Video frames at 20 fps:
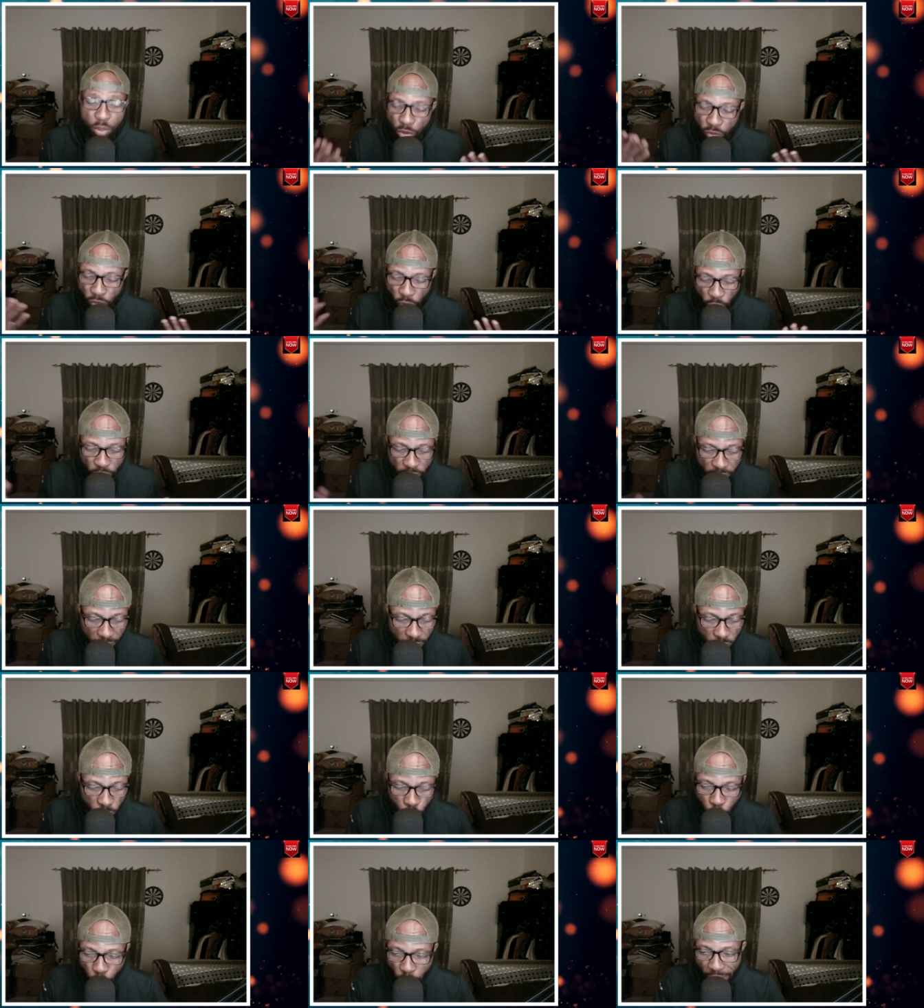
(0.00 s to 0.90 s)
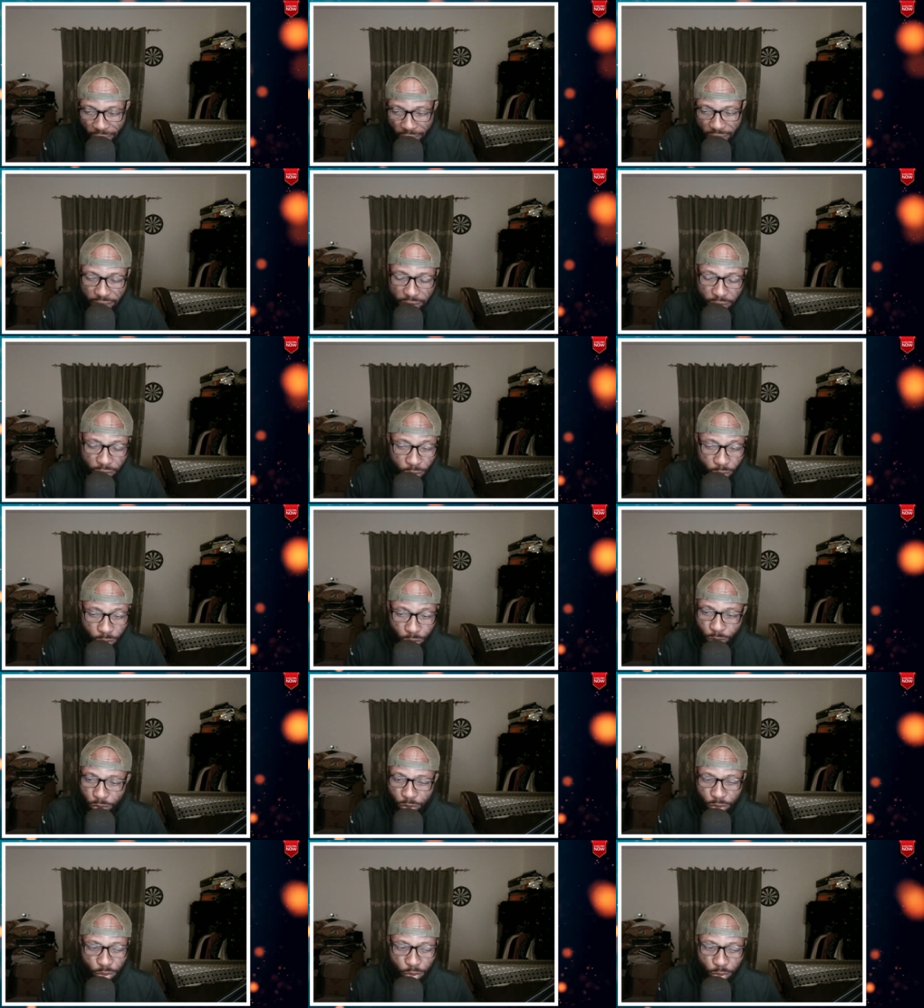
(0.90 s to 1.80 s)
We've already done two reactions to,
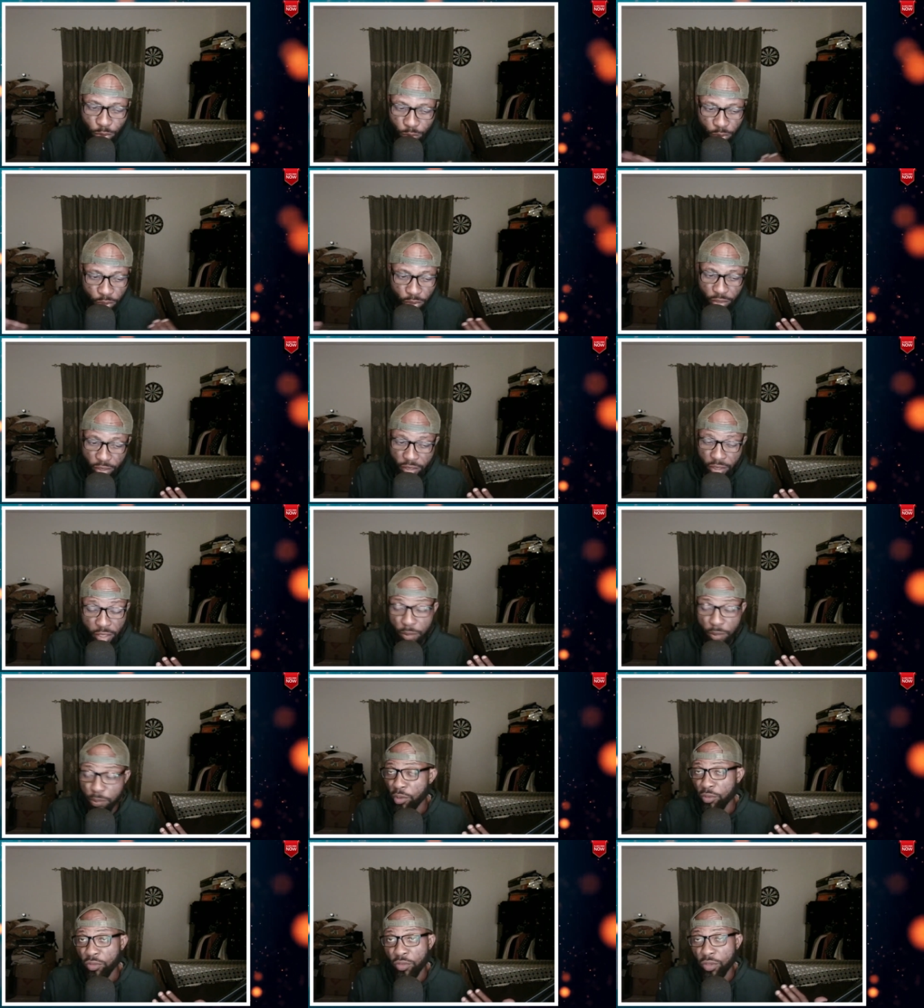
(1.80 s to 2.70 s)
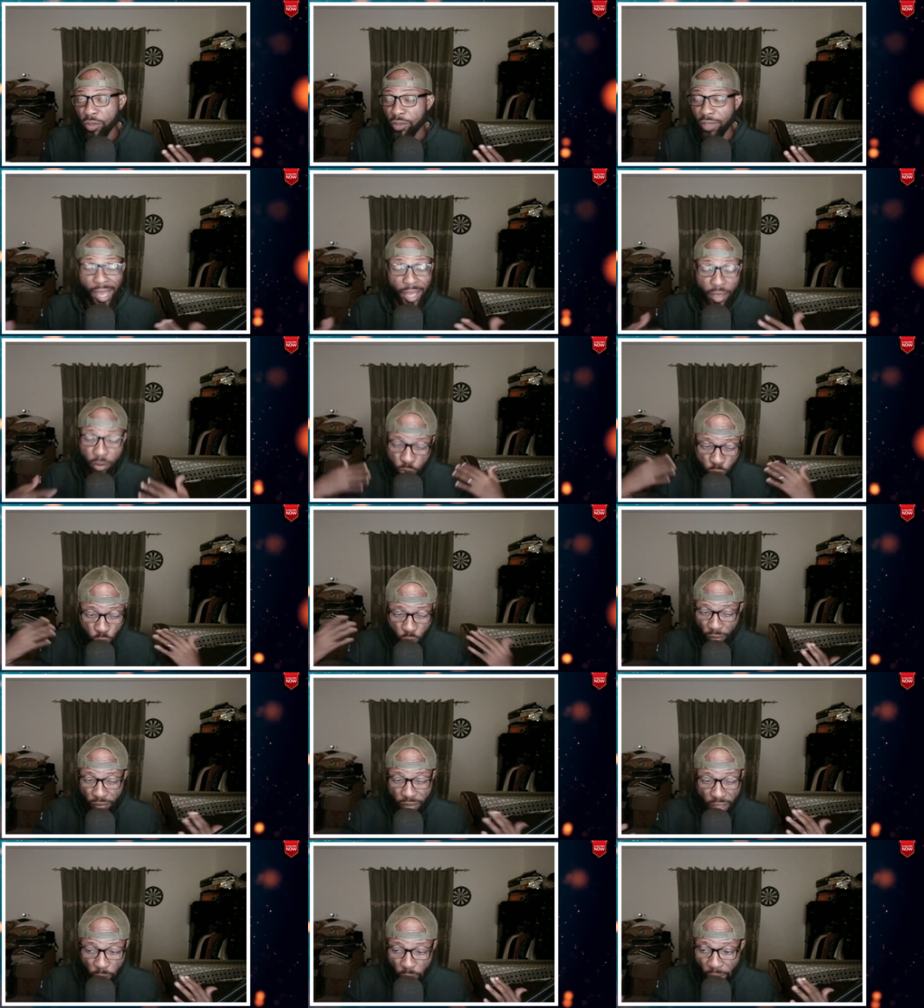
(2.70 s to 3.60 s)
you know, her like we
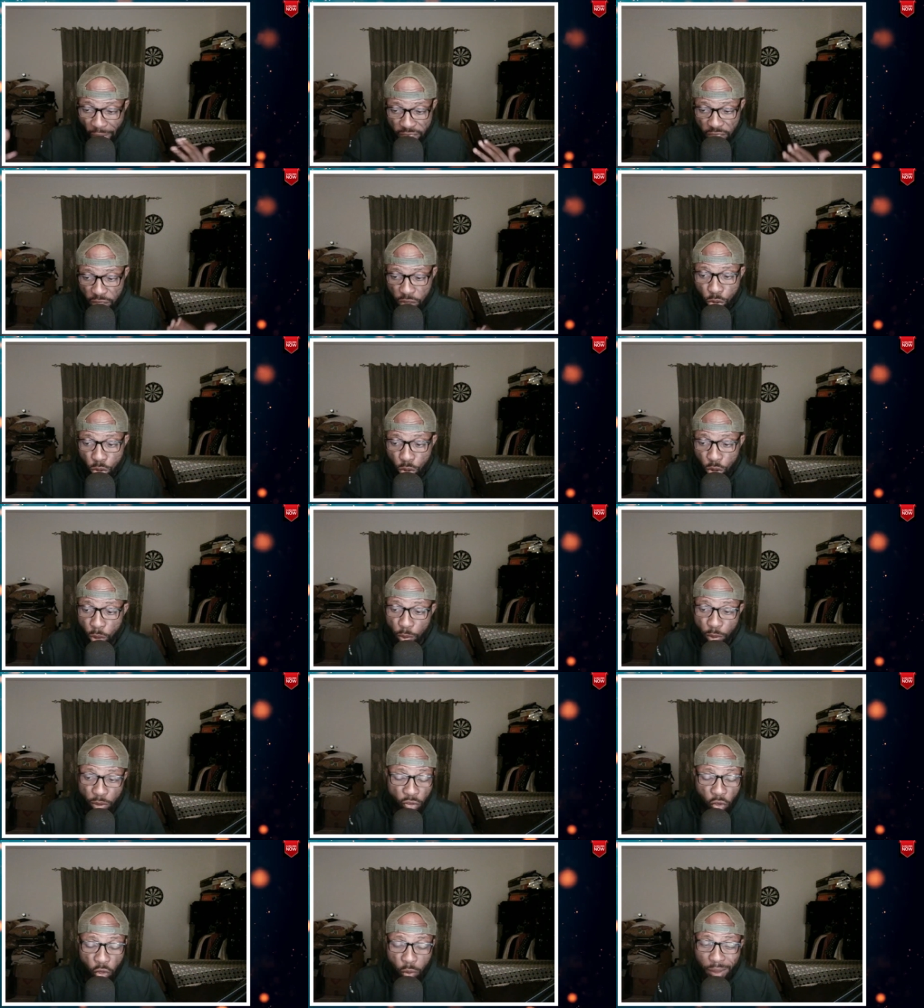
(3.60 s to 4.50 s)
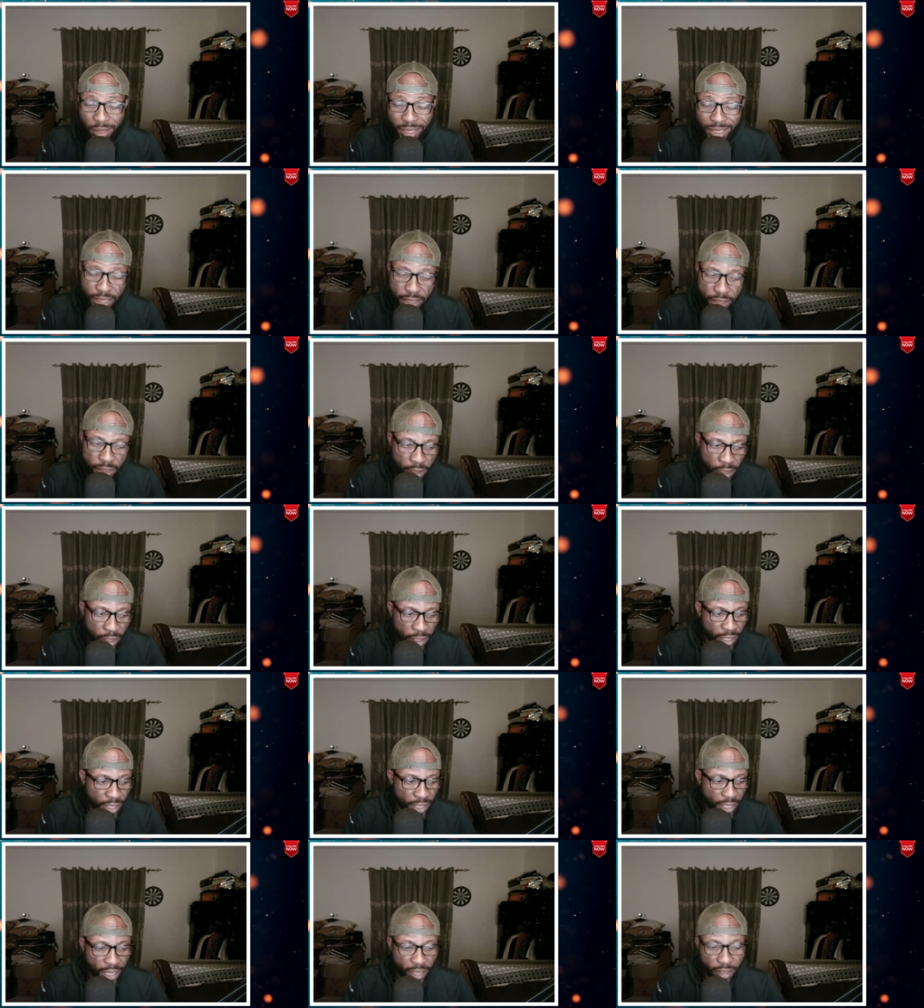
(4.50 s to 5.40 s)
have done reactions to her performances
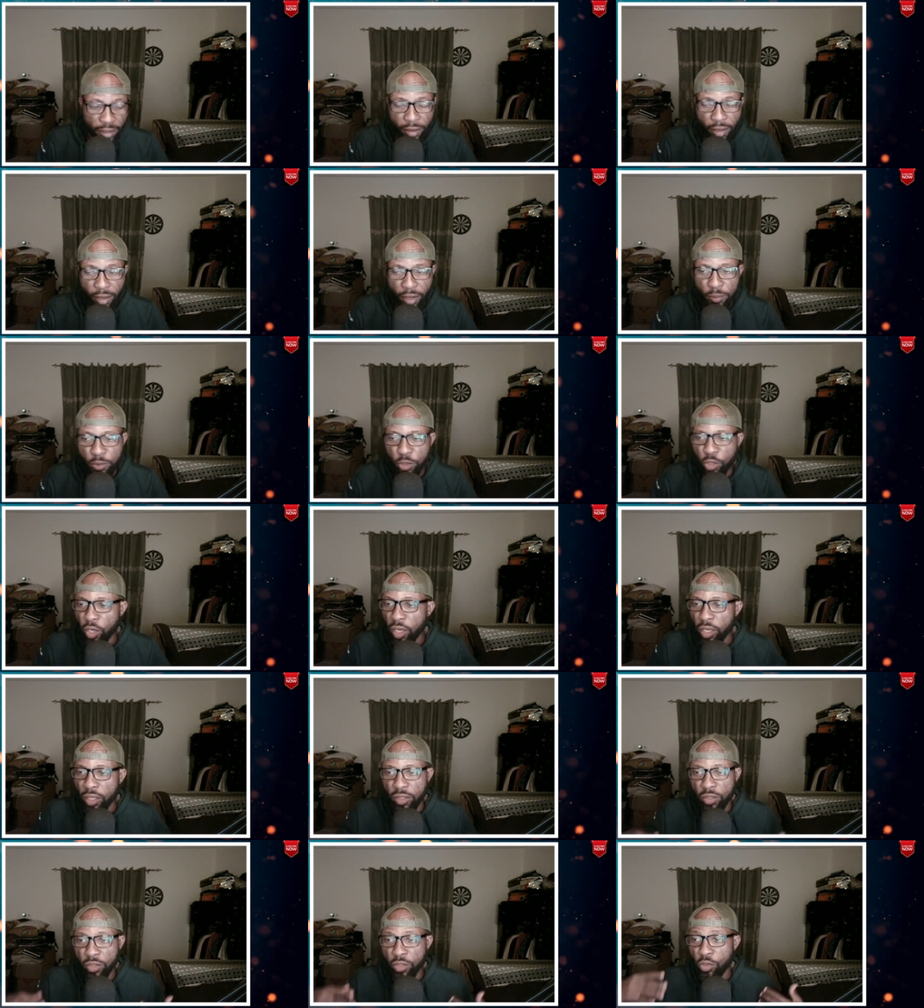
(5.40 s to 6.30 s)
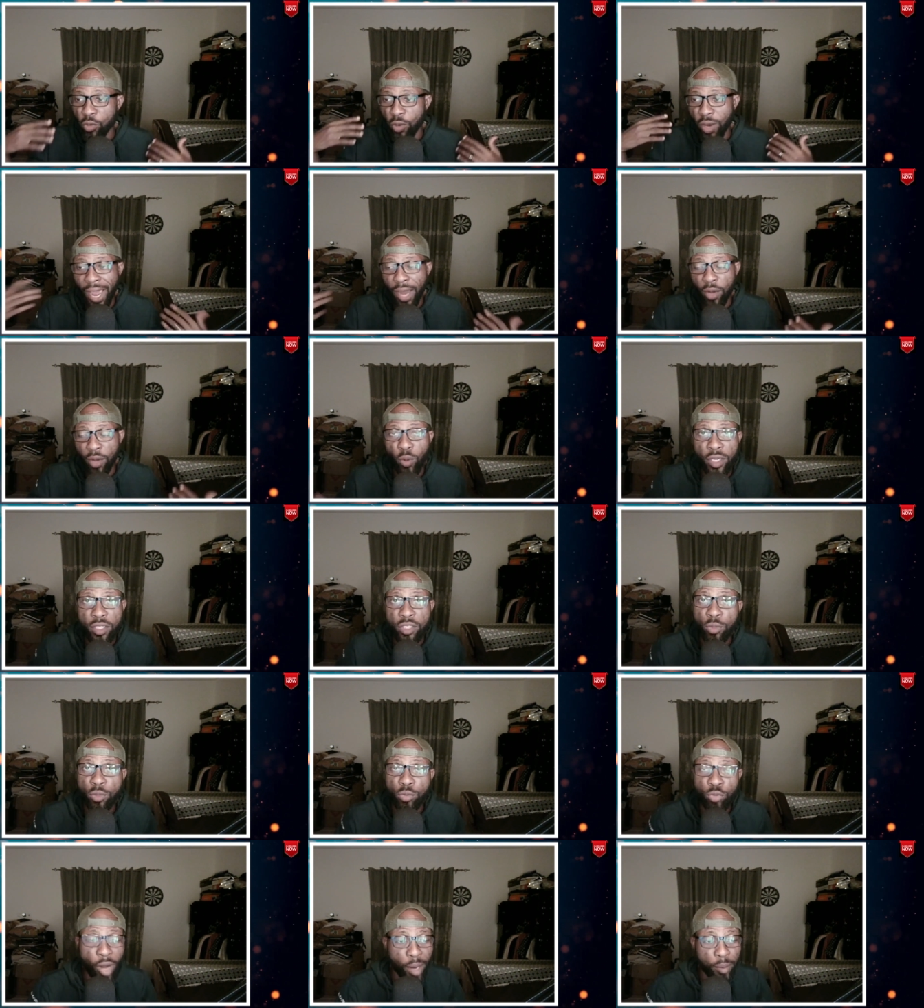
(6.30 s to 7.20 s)
and um you got you know i had one
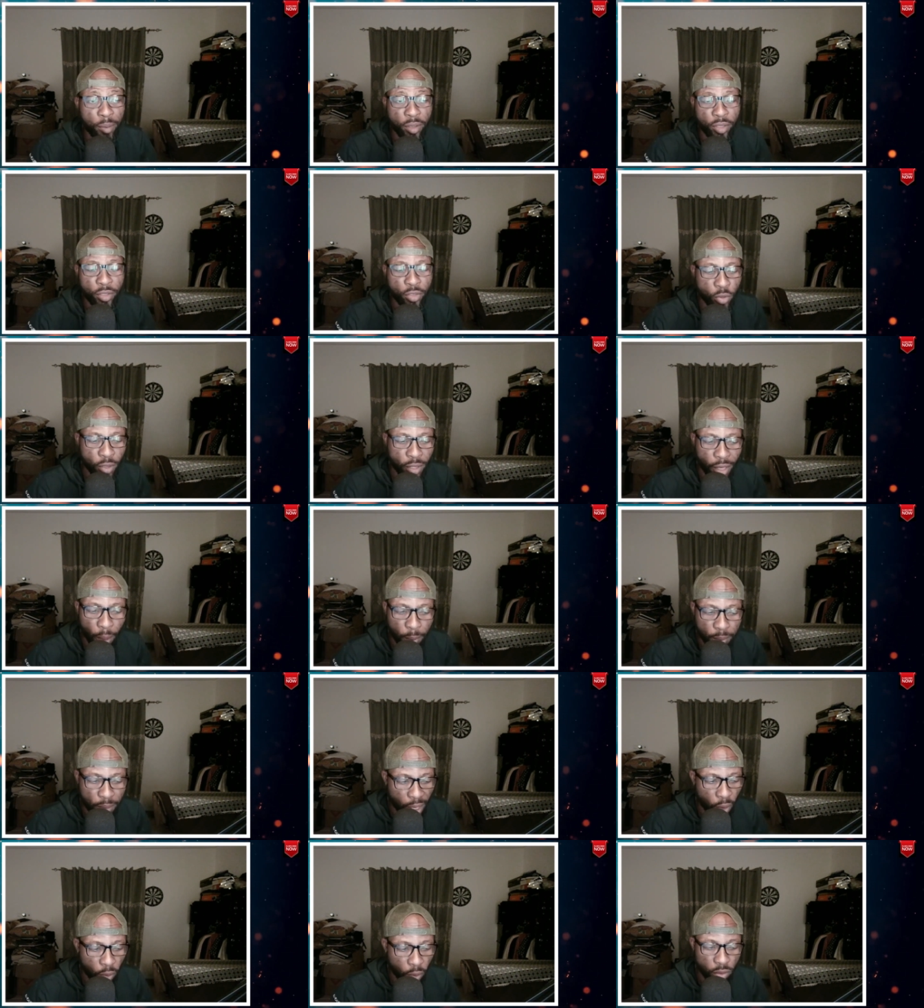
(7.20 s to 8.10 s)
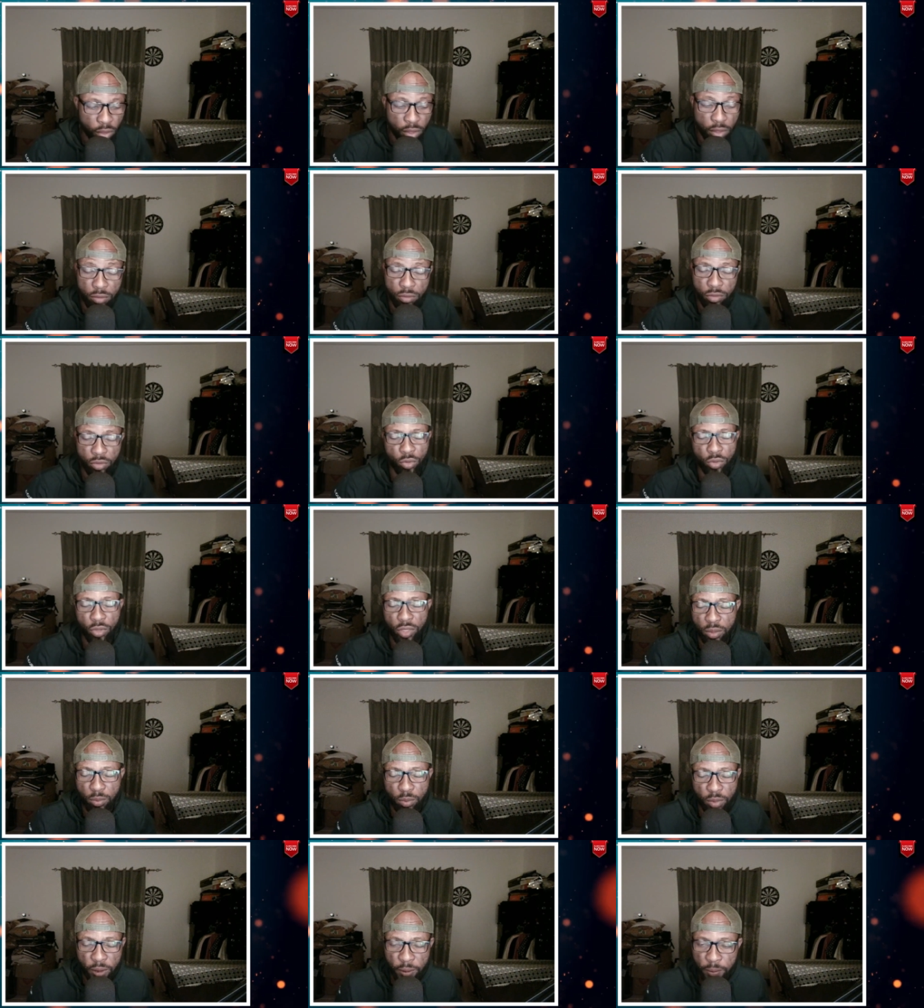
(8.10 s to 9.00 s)
subscriber you know come down you know
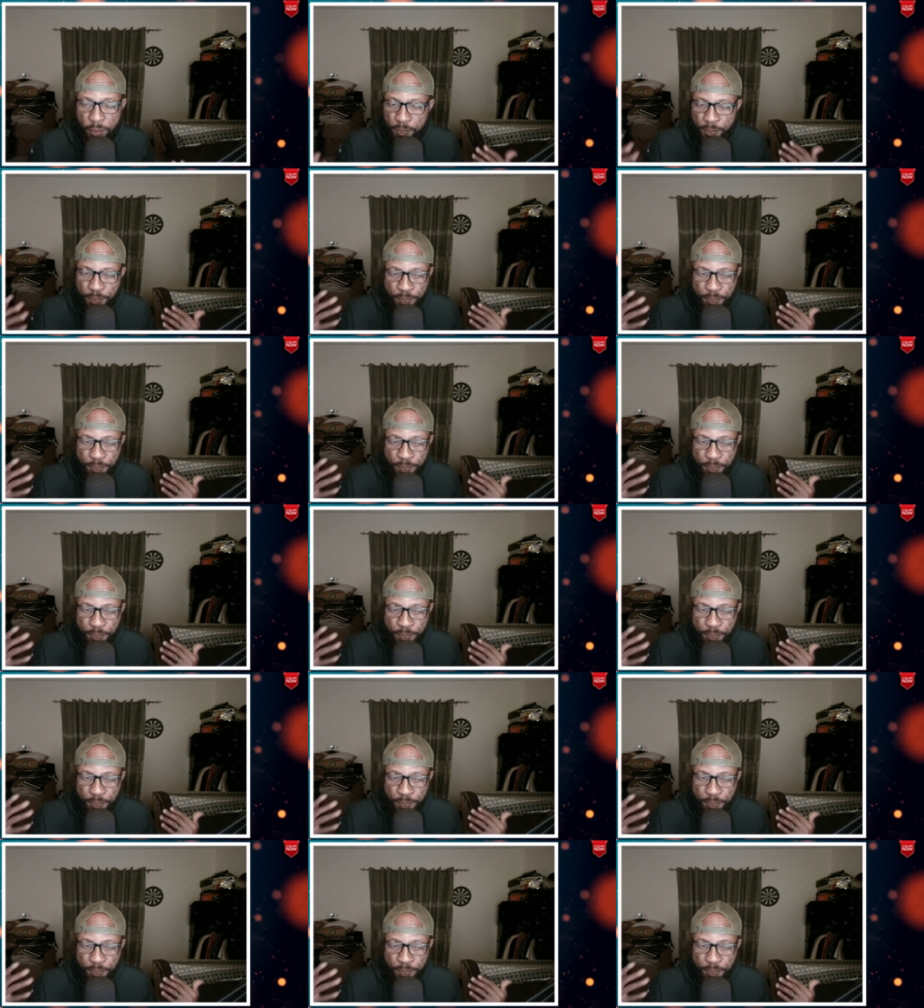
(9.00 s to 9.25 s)
give me